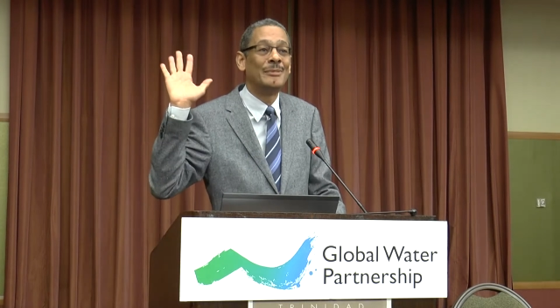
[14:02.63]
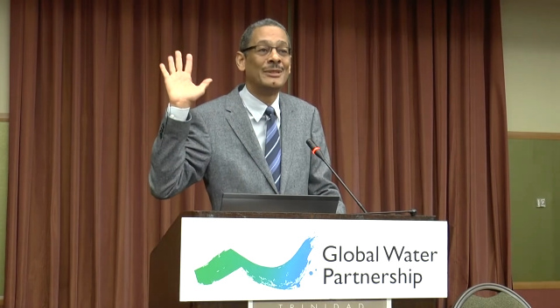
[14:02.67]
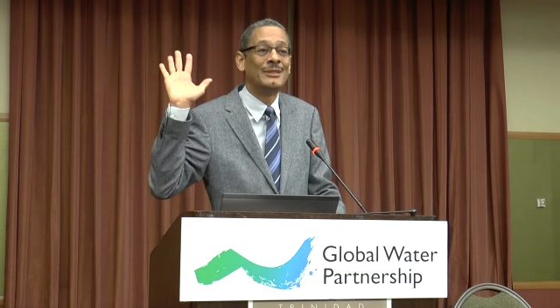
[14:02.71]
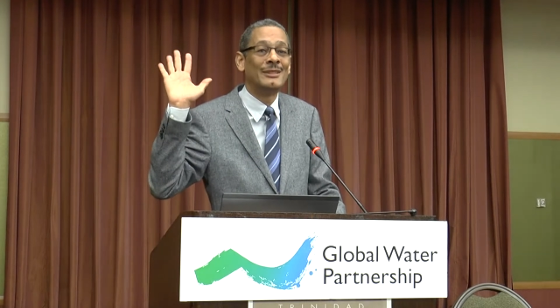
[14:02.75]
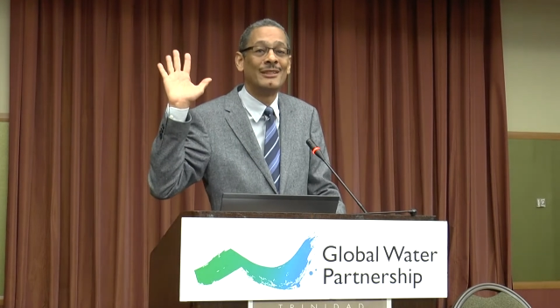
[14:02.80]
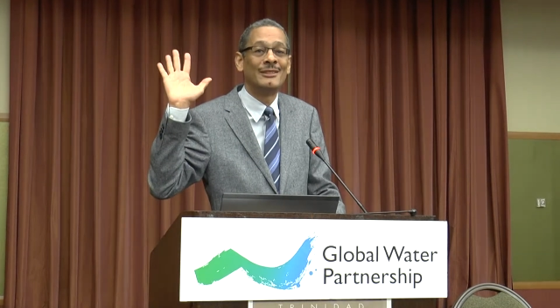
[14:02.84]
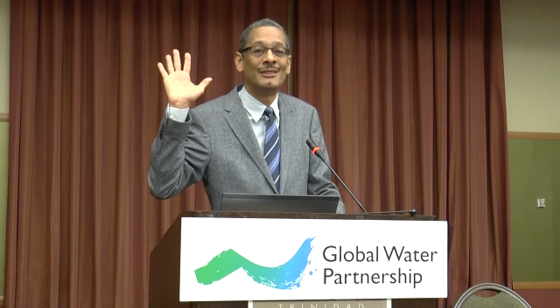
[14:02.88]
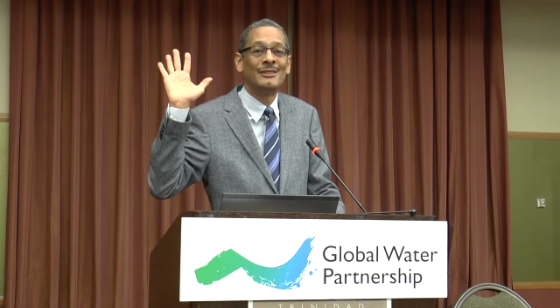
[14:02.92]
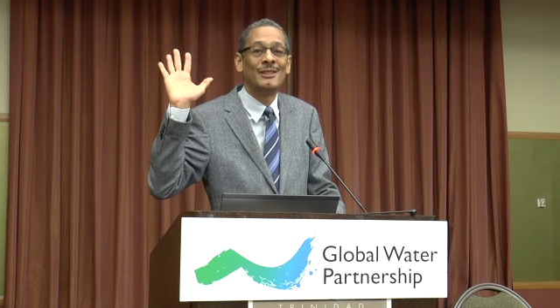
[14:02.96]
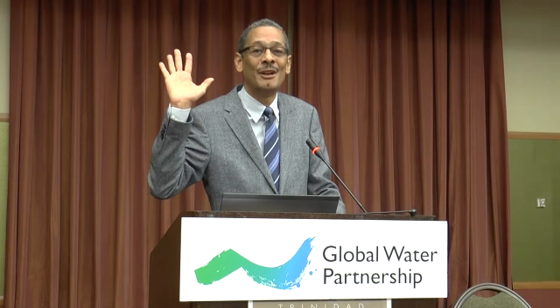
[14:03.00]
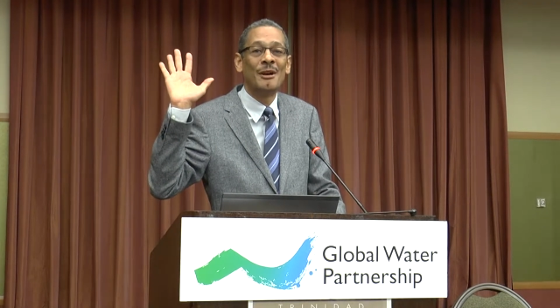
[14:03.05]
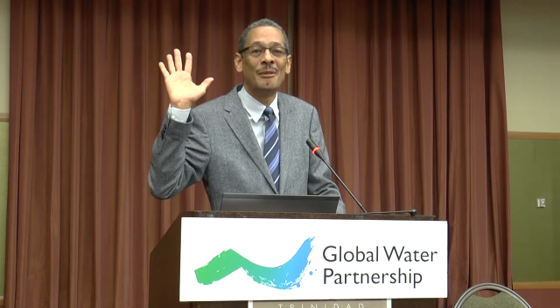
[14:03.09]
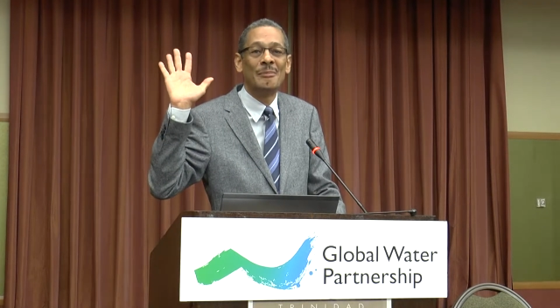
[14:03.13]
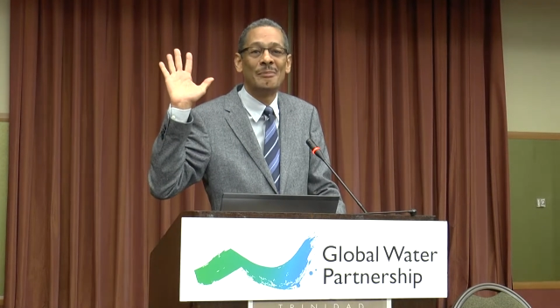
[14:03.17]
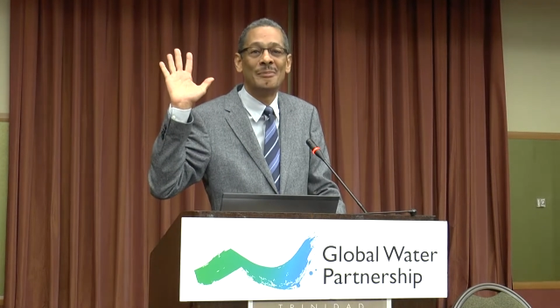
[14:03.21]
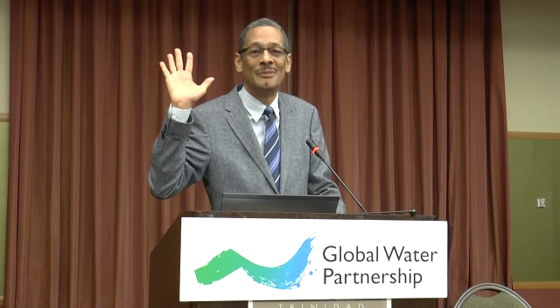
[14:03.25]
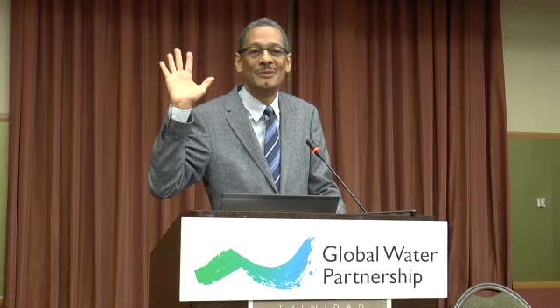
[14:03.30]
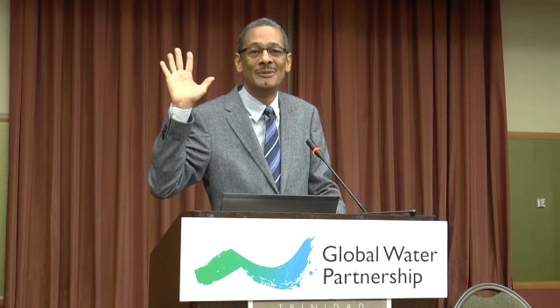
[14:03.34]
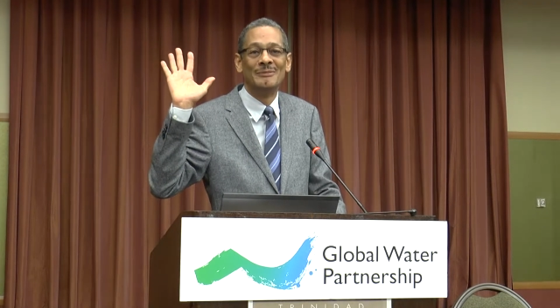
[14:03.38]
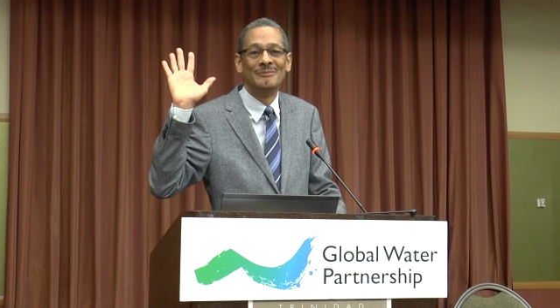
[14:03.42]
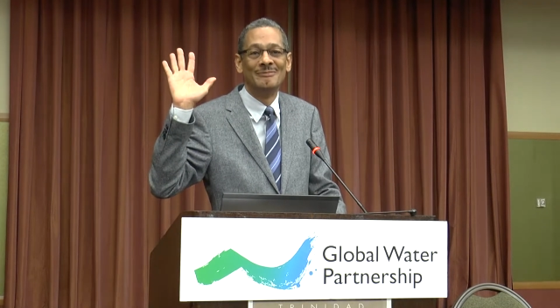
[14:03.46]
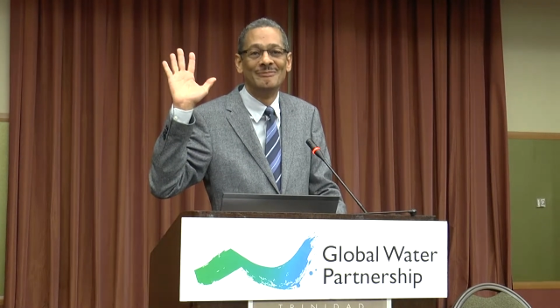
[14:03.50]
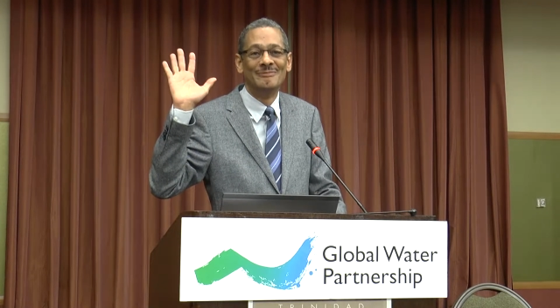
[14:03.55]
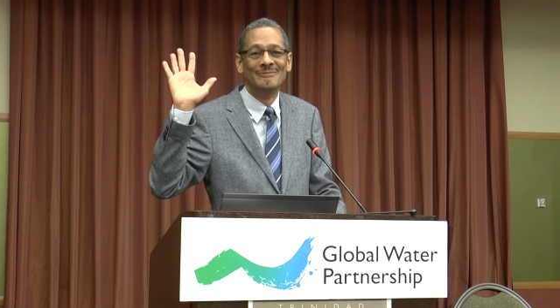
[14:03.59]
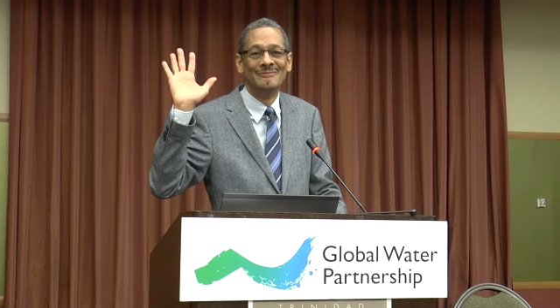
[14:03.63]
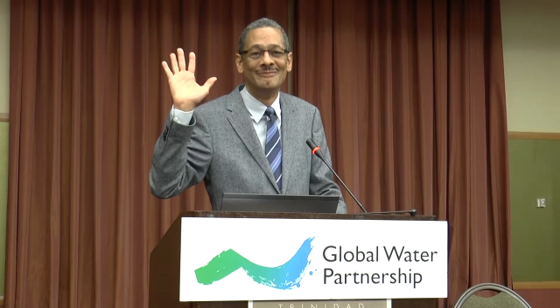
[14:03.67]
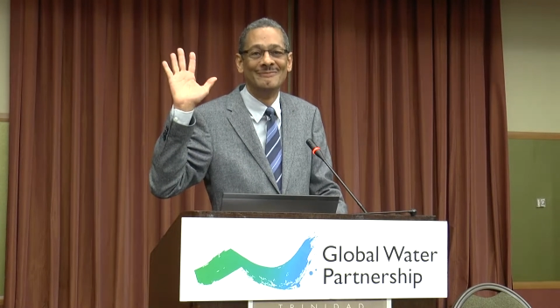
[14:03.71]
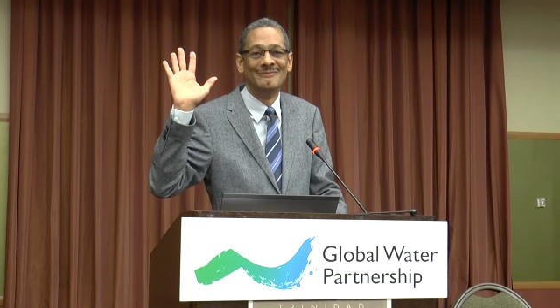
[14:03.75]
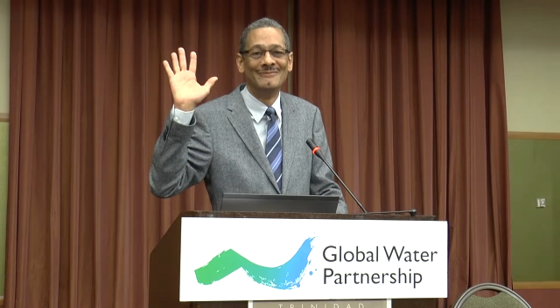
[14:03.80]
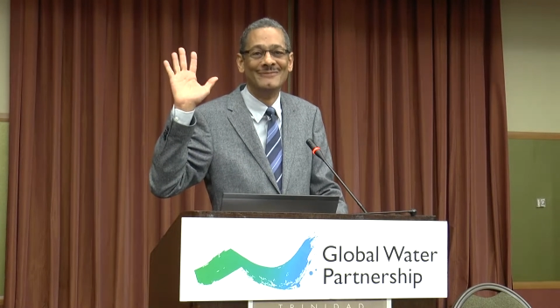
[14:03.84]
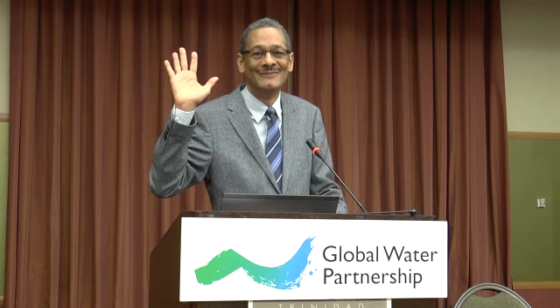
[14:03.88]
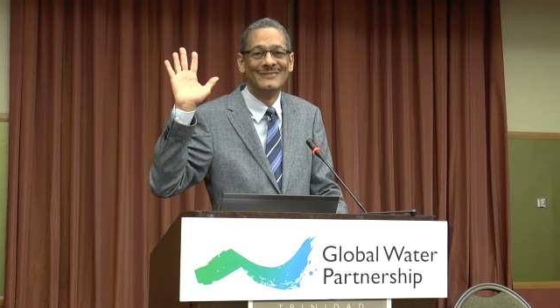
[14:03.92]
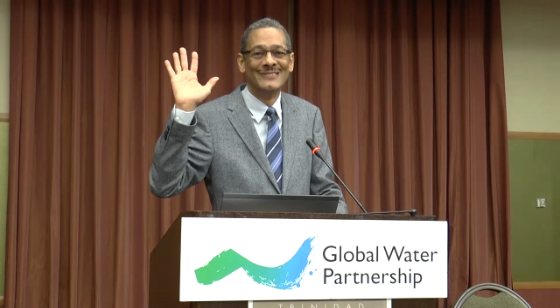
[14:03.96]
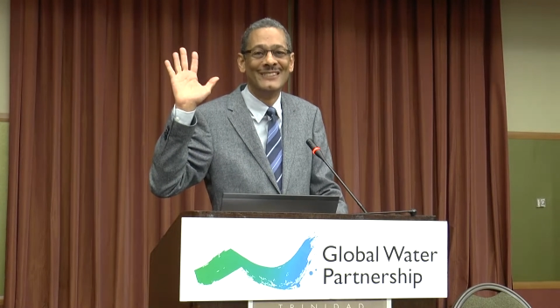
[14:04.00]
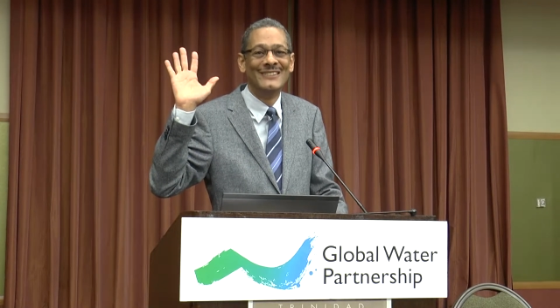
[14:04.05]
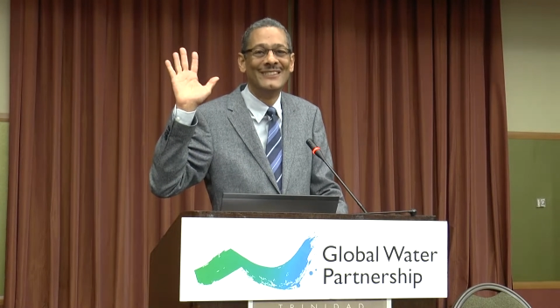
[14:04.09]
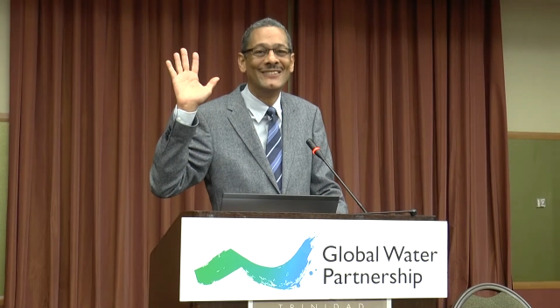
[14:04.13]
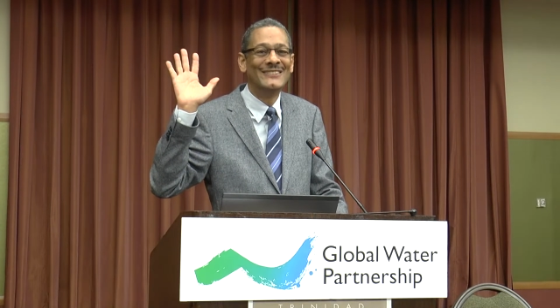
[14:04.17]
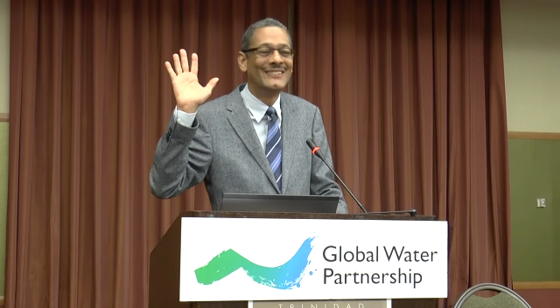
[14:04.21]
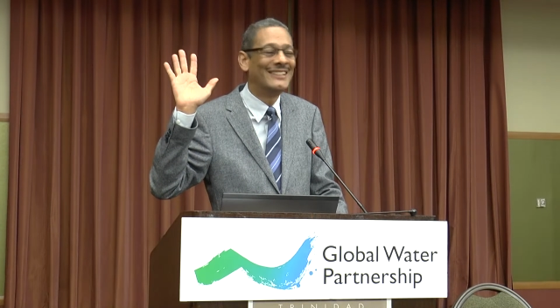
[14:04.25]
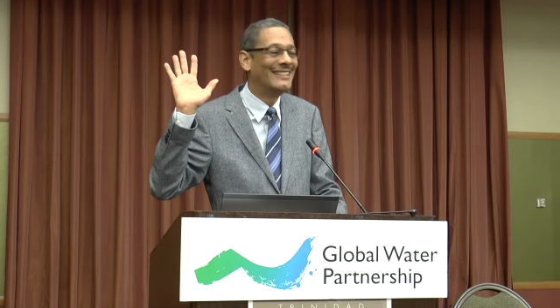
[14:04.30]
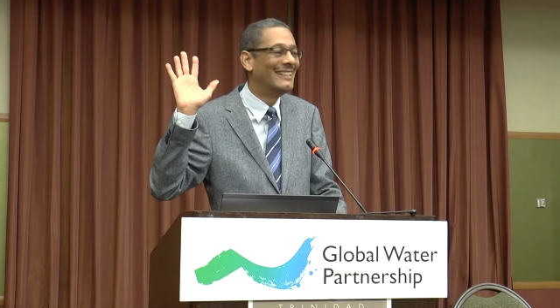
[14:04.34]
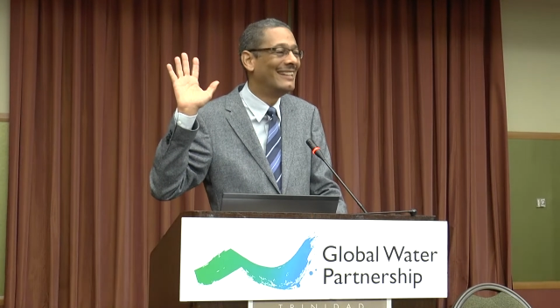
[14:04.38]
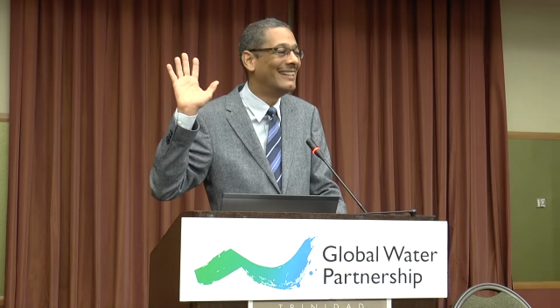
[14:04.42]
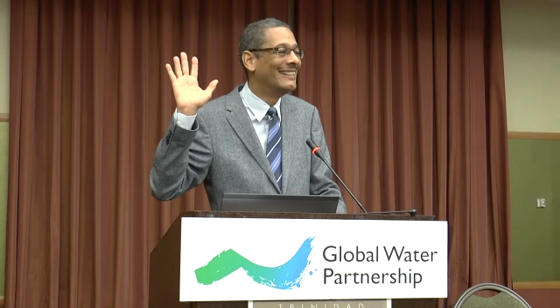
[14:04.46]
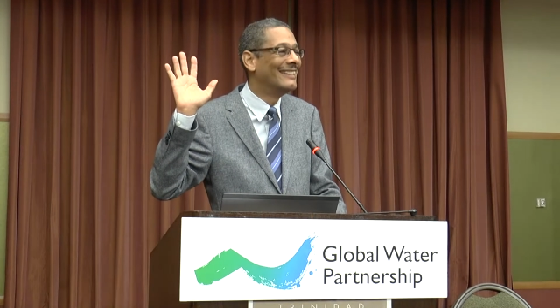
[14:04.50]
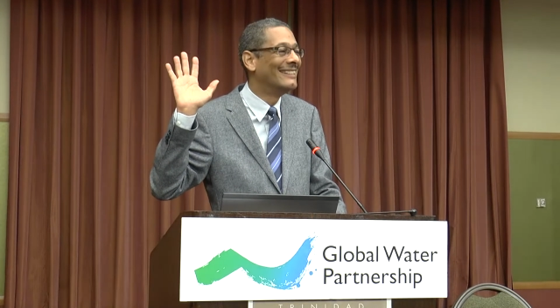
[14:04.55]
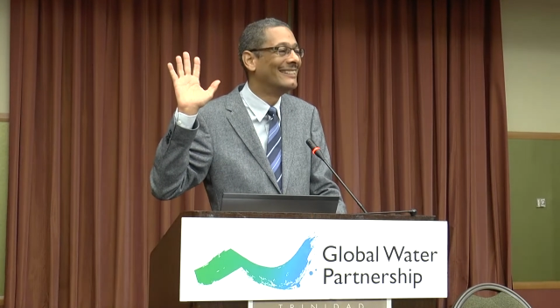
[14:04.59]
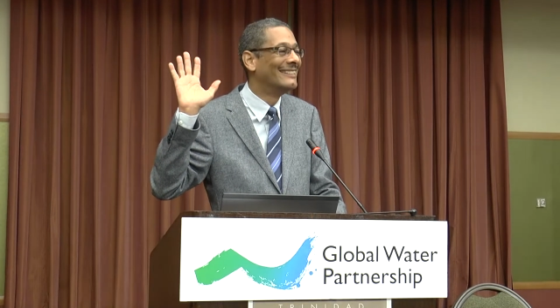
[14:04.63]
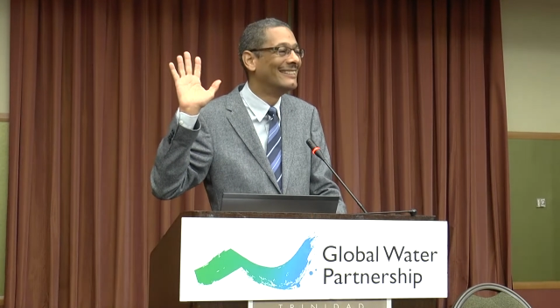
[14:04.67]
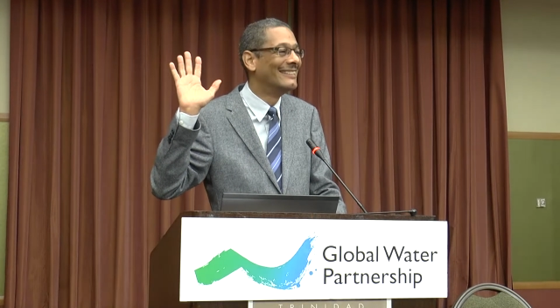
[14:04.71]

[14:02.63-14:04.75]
He said, stop. Okay.